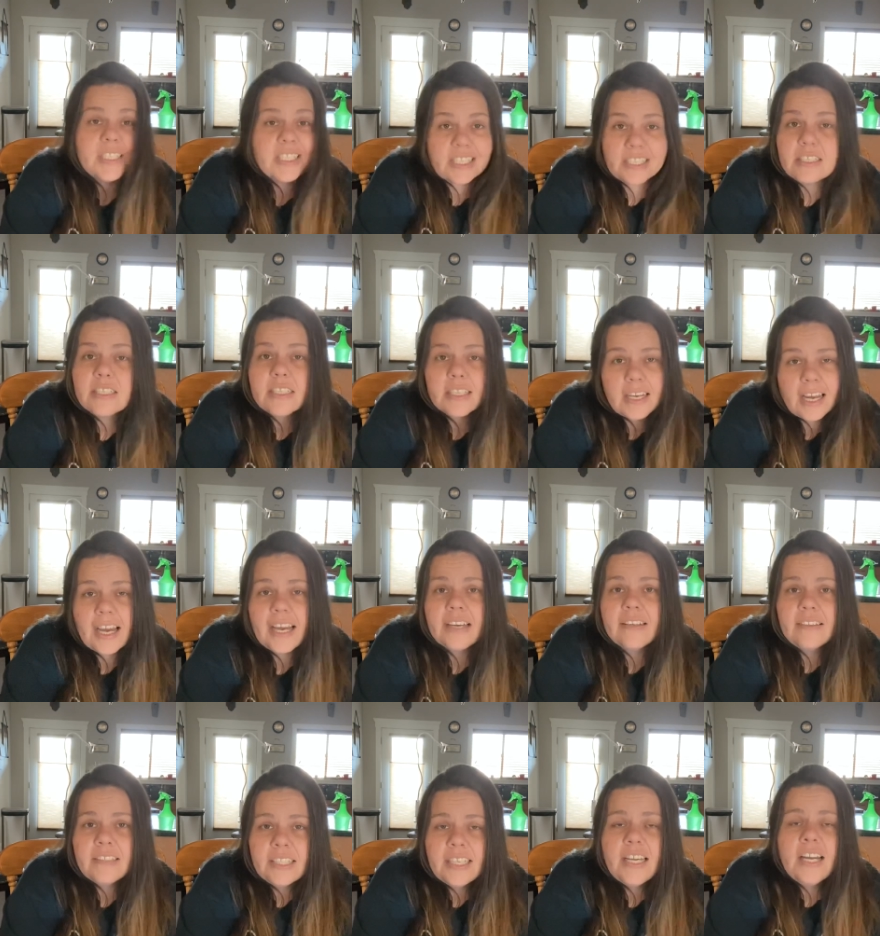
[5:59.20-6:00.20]
denial.
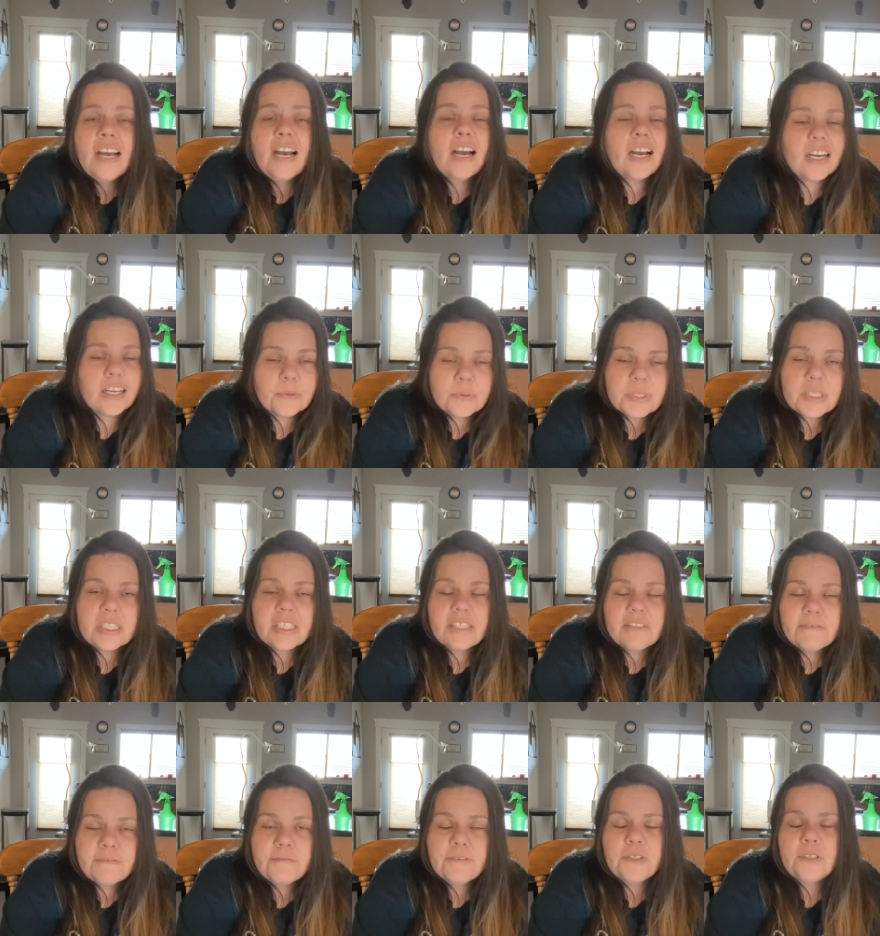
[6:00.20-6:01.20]
I was in
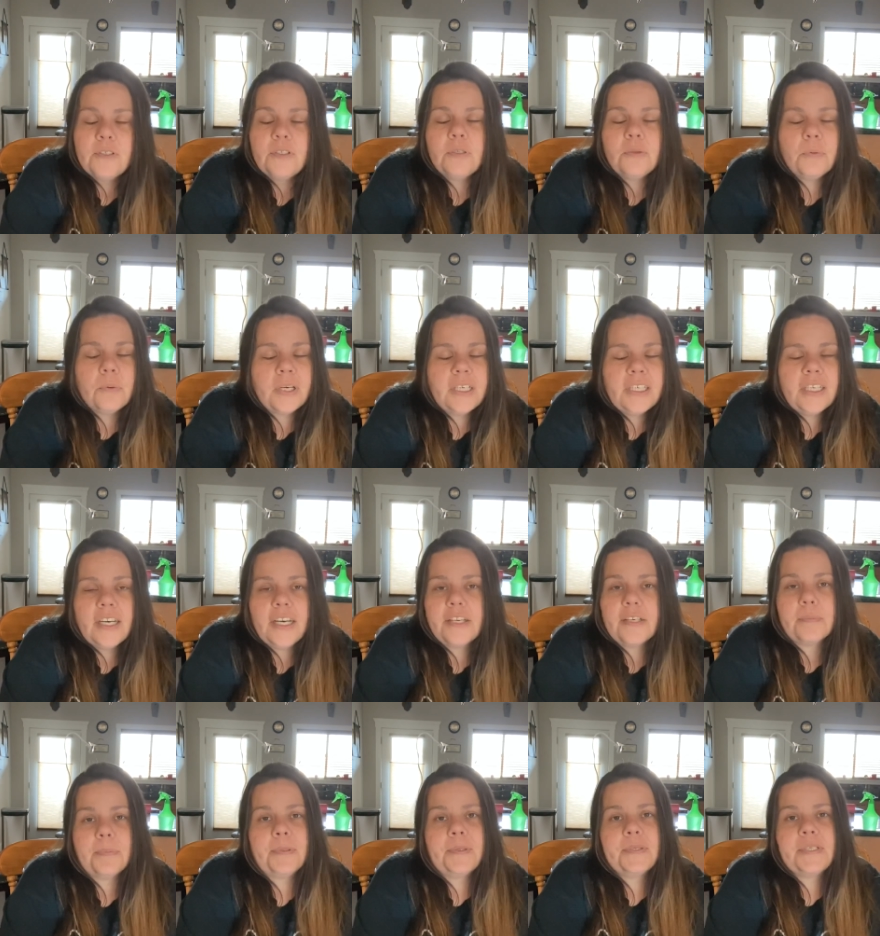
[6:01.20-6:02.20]
full
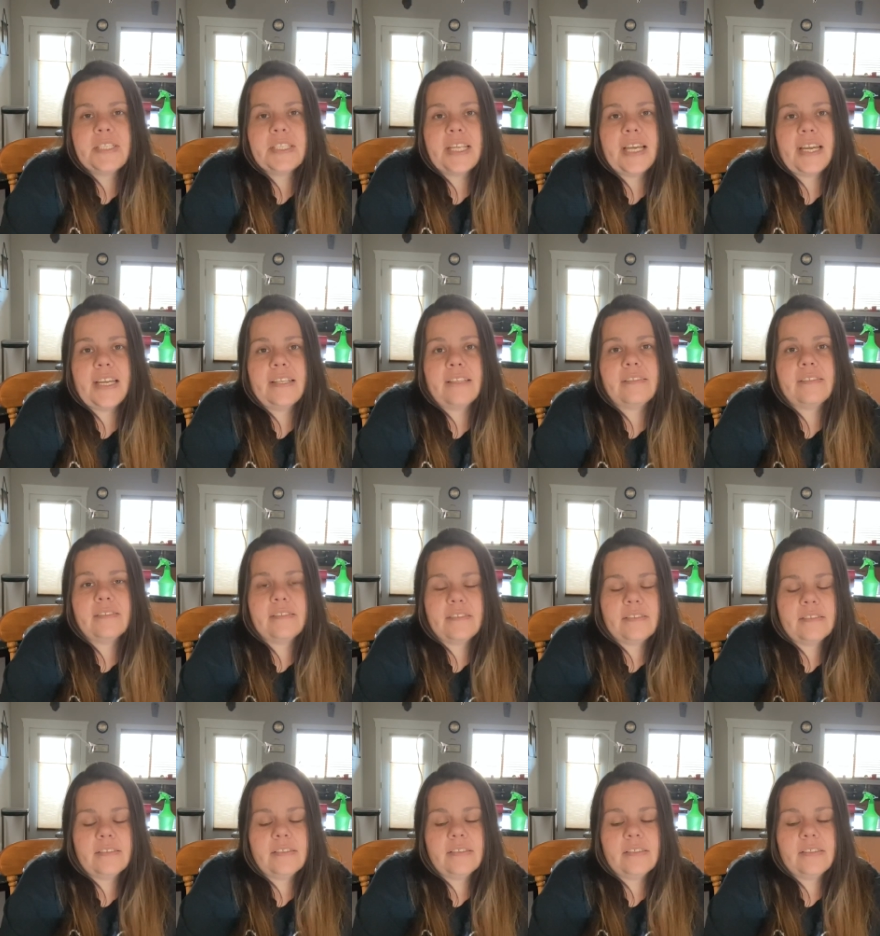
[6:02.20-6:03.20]
100%
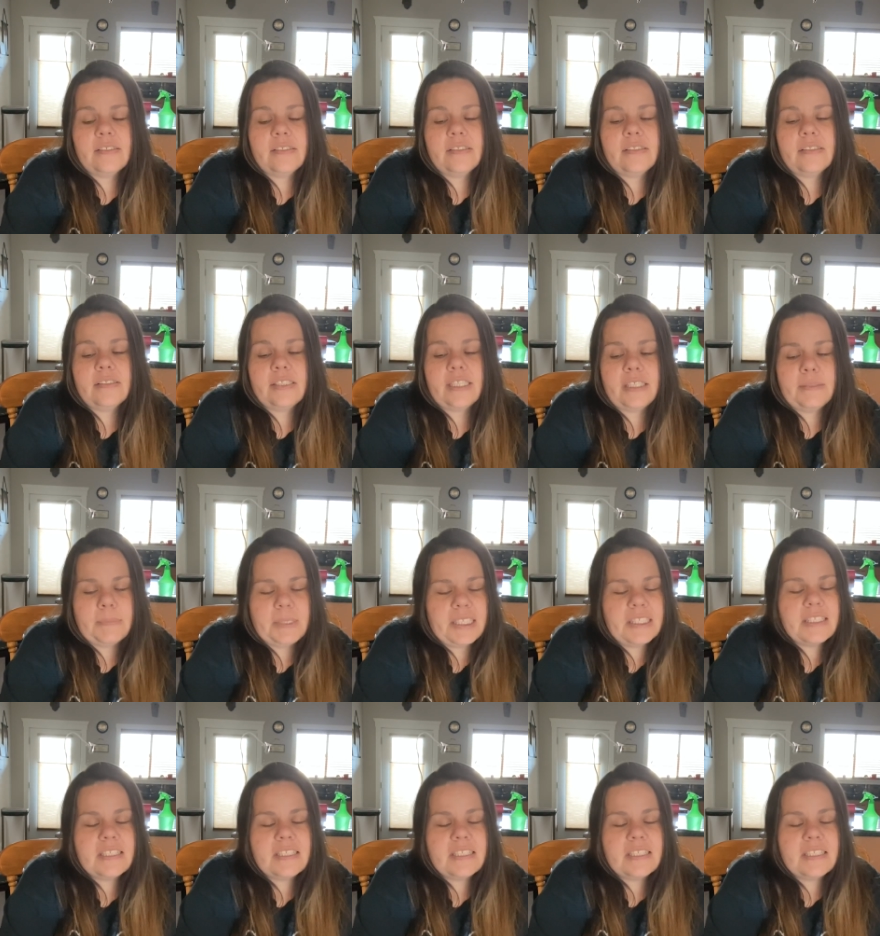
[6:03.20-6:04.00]
MS